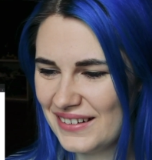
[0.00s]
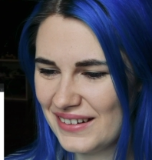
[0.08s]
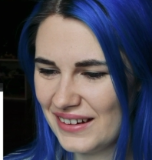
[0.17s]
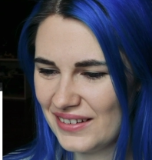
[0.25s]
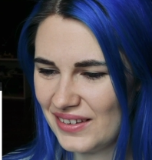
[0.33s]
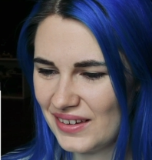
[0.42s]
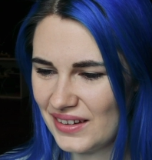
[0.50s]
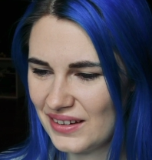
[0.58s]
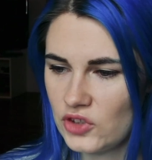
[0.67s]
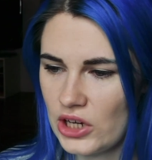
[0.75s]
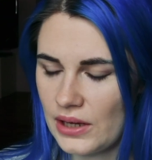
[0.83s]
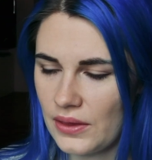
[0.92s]
Nice.
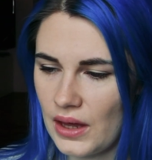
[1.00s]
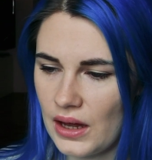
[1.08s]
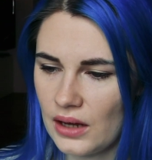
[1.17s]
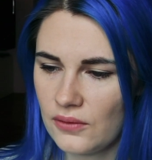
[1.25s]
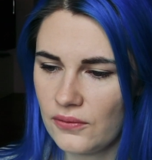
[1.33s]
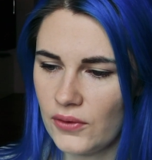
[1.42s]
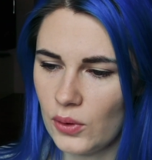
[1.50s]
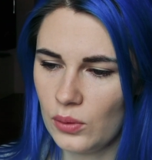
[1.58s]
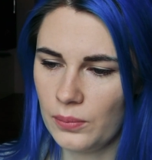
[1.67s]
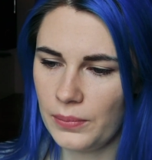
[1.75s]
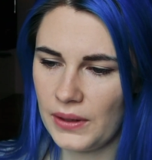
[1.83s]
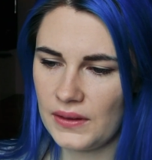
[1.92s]
Check the hand
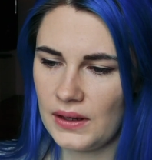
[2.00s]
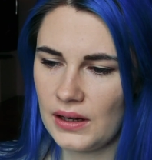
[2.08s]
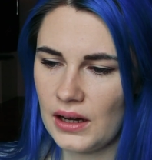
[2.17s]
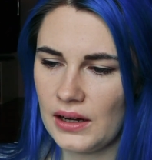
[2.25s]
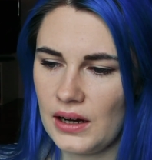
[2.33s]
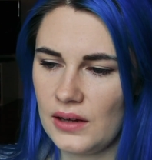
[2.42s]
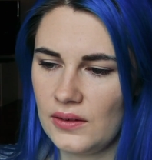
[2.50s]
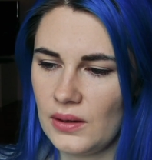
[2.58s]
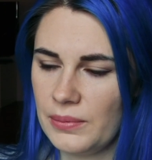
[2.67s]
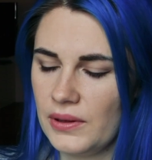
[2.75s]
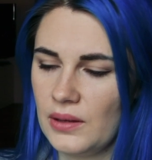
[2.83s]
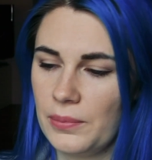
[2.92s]
phone. Bet they got Ace
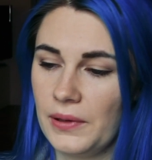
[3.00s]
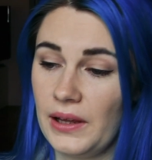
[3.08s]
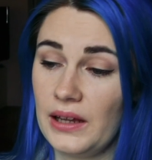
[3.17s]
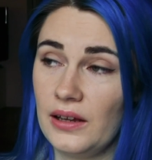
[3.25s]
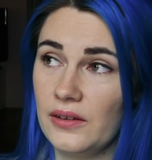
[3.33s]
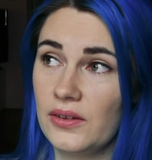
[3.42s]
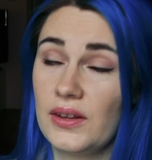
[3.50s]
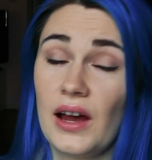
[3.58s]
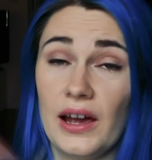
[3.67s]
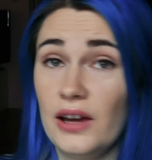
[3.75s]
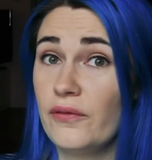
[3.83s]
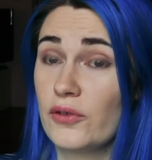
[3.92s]
up in the playlist.
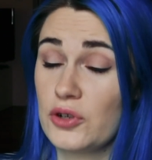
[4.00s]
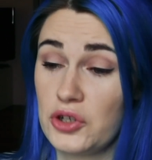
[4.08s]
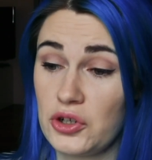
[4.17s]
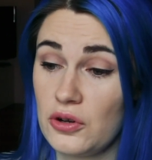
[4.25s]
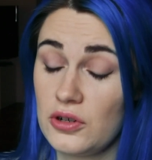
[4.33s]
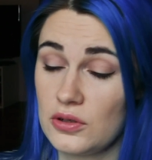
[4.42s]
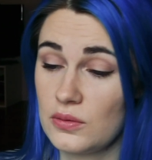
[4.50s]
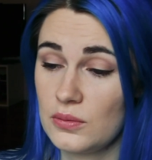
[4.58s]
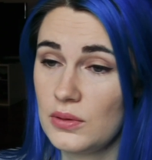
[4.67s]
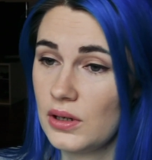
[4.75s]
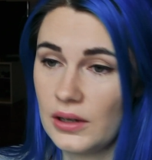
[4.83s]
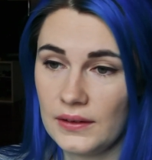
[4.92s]
I for sure
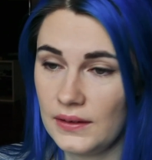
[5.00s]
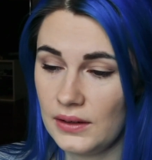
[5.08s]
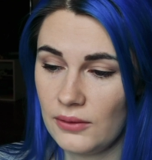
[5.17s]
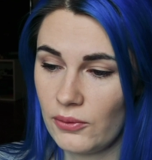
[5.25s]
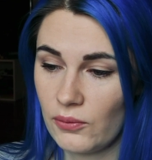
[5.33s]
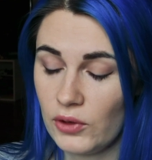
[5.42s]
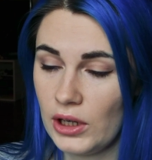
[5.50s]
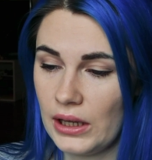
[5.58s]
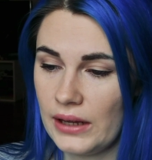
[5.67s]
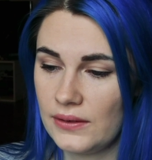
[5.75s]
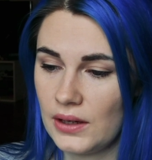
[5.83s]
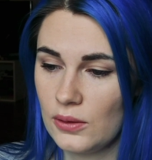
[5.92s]
do, and I didn't even
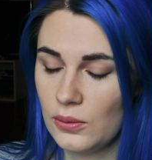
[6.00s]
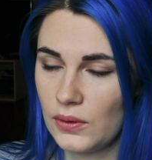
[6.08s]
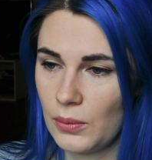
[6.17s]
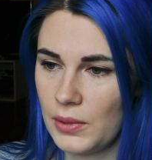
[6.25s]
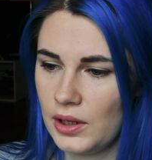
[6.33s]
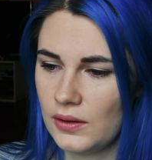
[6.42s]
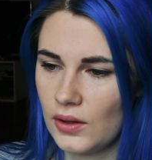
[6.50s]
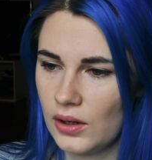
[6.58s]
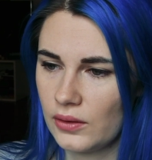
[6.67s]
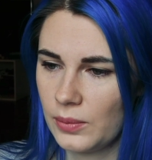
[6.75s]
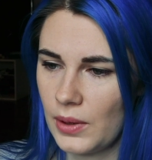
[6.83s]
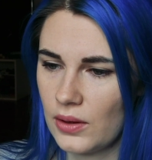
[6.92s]
realize I knew so many
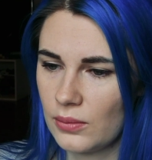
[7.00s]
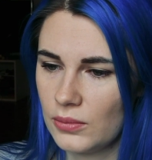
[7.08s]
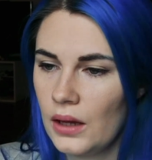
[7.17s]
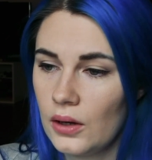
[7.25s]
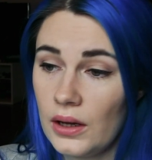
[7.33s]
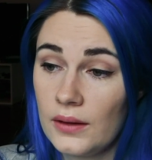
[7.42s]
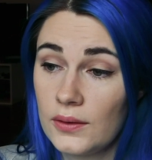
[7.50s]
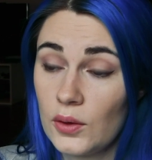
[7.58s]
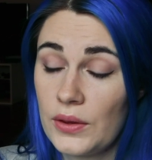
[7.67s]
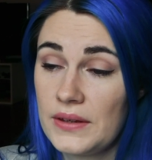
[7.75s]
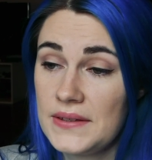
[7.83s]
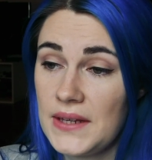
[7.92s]
songs by them. Okay,
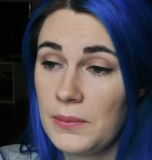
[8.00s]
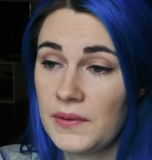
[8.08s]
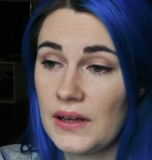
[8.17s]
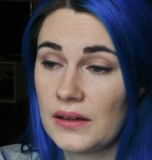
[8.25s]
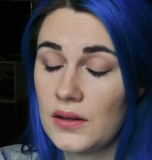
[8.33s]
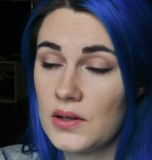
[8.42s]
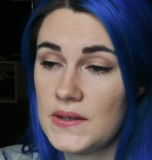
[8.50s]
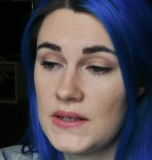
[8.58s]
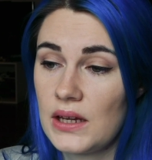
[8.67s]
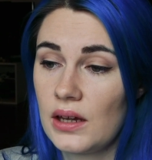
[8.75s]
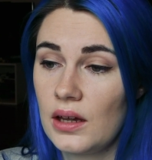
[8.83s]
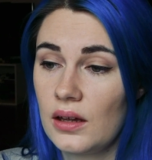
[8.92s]
so this seems like they're
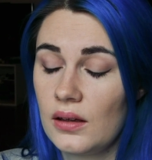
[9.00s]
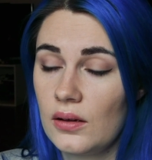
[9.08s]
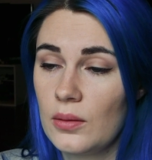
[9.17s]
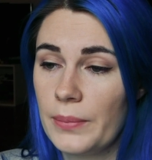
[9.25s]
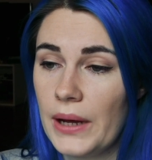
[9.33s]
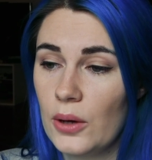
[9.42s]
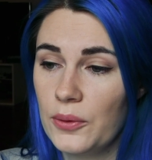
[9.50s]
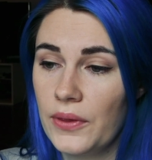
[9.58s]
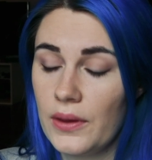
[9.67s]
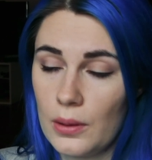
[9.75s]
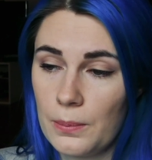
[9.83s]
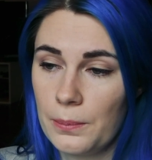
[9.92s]
singing about
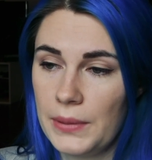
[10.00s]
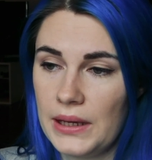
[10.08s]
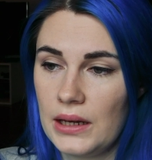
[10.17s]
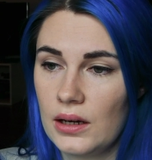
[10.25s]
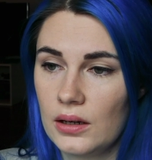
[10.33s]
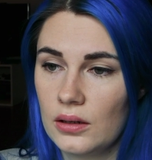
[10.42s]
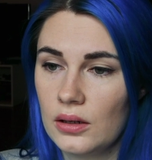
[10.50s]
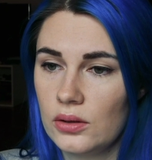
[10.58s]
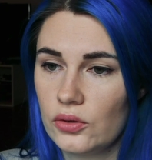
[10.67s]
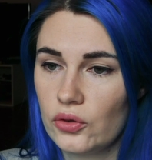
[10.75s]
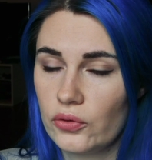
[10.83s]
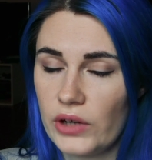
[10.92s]
them being
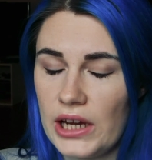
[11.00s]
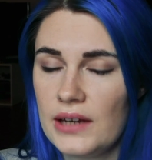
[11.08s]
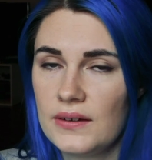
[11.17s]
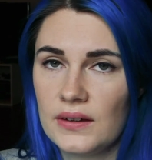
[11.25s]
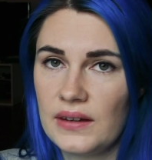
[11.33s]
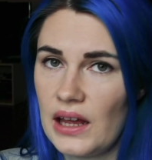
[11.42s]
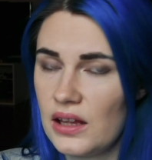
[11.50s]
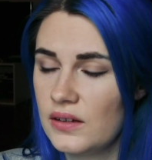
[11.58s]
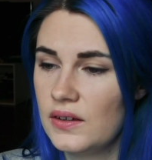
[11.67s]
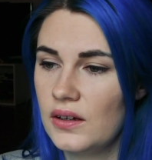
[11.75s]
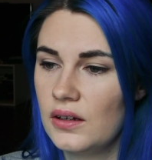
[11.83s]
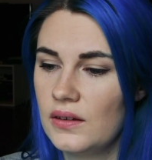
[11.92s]
great and
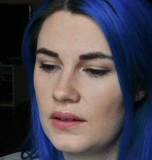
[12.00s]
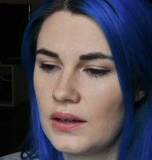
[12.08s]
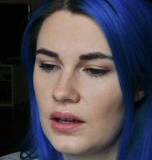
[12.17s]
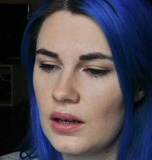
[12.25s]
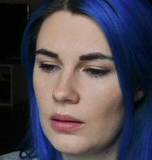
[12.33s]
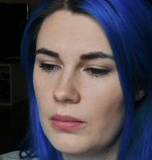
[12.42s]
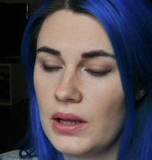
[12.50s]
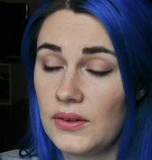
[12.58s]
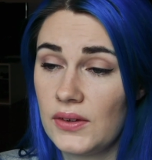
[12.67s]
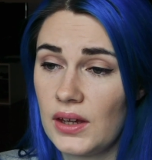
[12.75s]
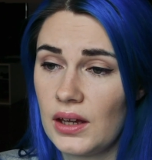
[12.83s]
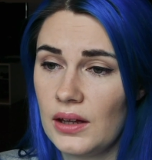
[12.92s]
talented and
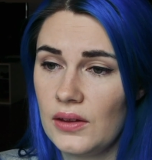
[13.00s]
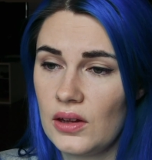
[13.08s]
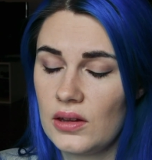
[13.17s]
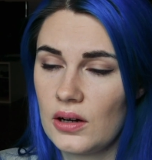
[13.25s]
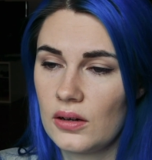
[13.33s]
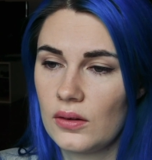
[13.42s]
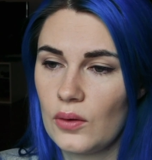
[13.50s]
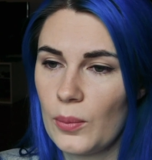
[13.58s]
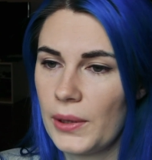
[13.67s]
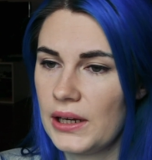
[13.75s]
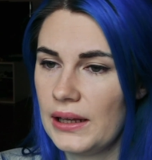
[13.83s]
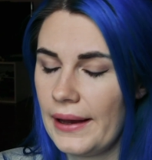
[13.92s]
amazing and that there is
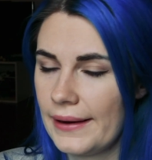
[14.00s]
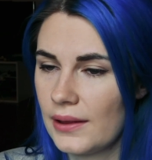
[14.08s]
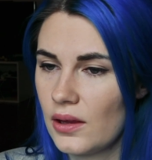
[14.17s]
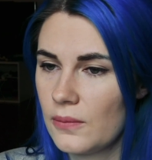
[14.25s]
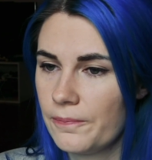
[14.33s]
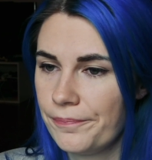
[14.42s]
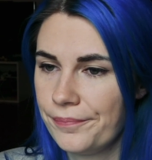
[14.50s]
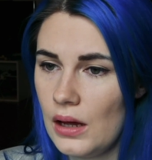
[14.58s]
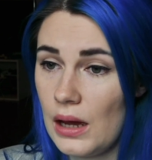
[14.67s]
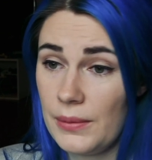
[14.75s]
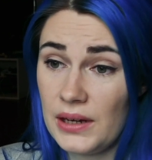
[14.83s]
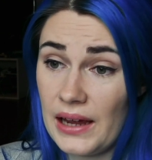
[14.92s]
nobody like them.
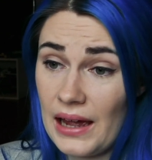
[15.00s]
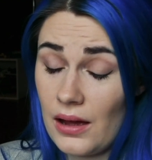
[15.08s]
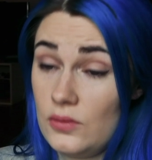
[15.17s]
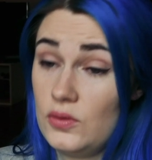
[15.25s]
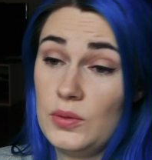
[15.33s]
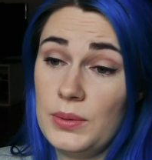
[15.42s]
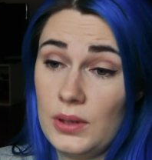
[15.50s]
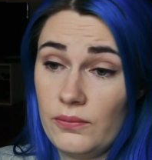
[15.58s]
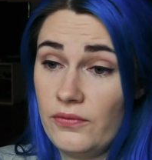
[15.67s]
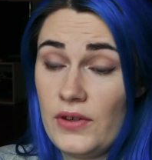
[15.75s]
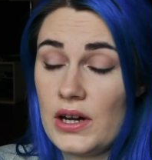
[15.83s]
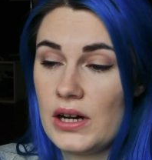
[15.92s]
I mean, to be
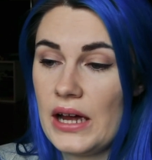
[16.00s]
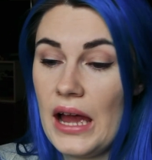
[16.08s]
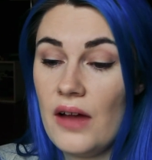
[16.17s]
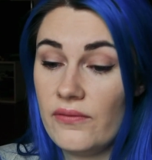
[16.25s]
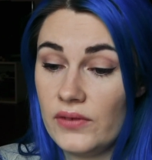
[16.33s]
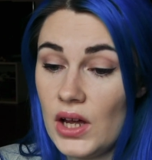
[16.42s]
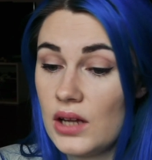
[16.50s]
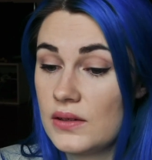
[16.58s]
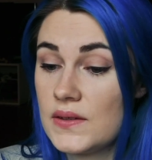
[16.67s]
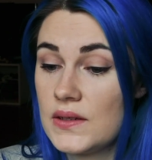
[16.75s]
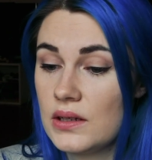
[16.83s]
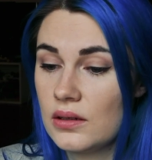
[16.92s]
fair, I have not
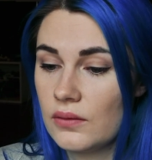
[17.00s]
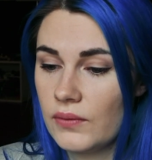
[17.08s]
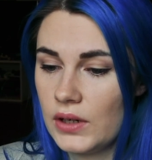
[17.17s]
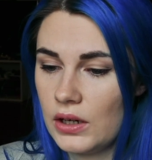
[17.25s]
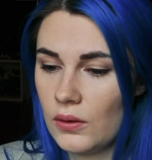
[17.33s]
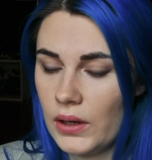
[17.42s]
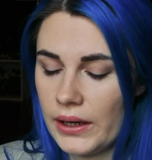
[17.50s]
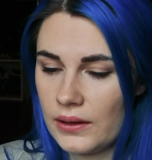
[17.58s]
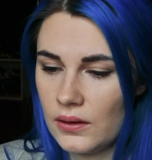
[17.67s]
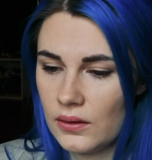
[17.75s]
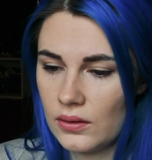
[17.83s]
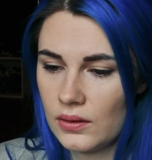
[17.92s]
seen a video
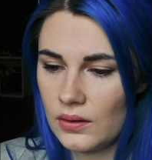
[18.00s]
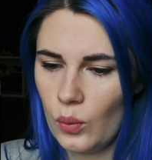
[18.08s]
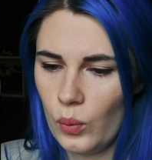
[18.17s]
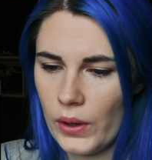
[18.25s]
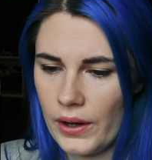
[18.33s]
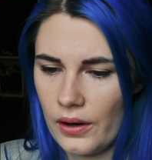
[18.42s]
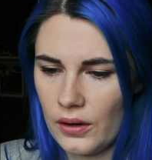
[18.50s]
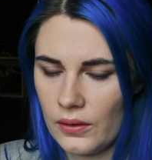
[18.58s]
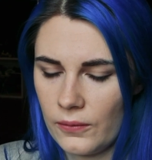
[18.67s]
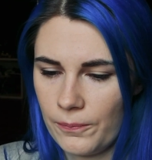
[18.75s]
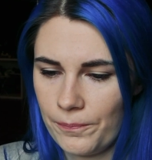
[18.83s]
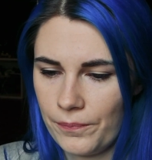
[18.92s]
like this
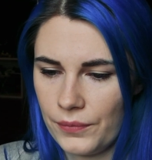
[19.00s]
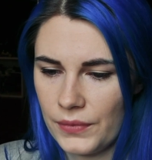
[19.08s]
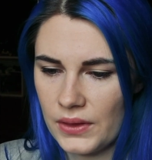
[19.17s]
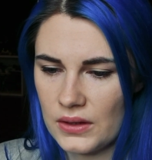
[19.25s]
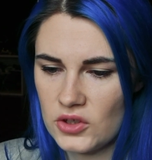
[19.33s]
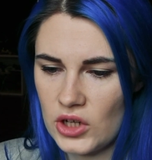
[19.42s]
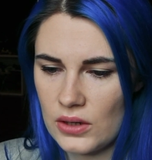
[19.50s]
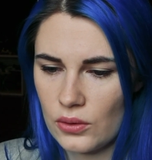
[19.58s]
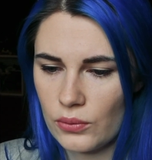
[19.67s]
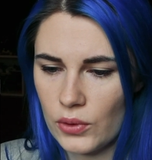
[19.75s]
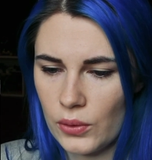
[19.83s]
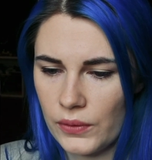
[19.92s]
where the
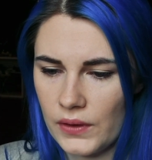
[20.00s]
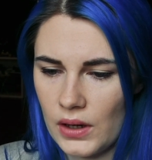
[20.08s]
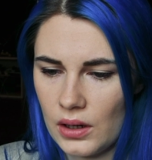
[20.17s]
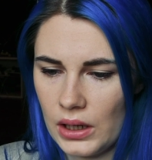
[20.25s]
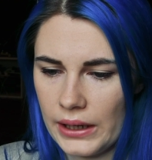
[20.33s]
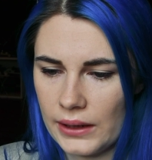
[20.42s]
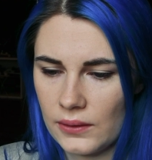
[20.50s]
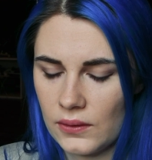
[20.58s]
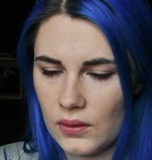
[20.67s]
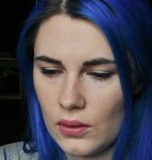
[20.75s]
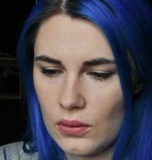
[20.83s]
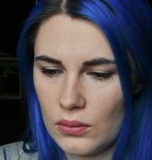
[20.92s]
gender roles are like
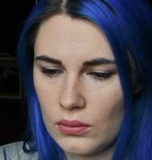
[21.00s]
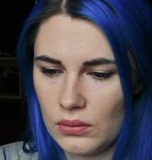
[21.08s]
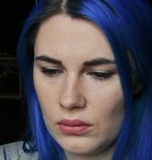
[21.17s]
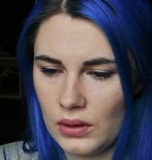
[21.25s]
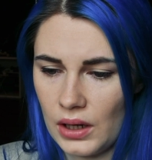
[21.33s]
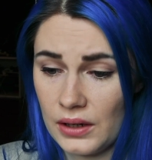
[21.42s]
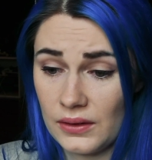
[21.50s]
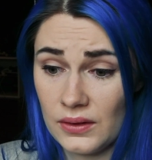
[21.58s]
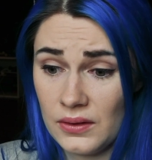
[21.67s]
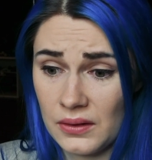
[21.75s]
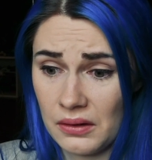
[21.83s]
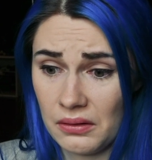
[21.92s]
so
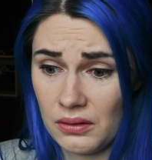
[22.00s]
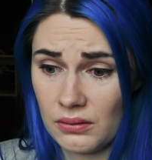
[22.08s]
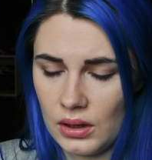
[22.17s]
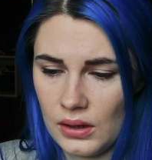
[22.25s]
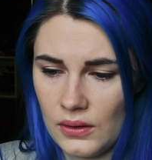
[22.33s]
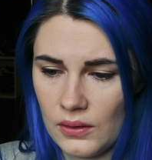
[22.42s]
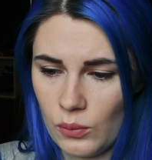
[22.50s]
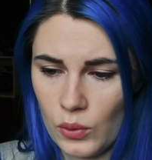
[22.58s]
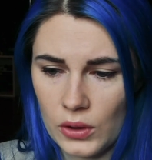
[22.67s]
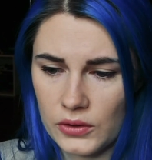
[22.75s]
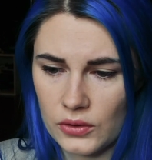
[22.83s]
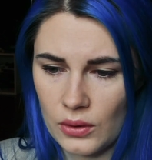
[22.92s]
non-existent in the
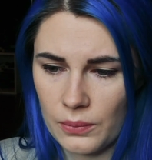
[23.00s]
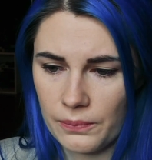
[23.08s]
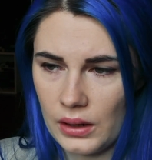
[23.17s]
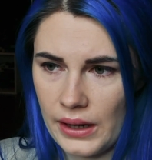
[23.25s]
wardrobe.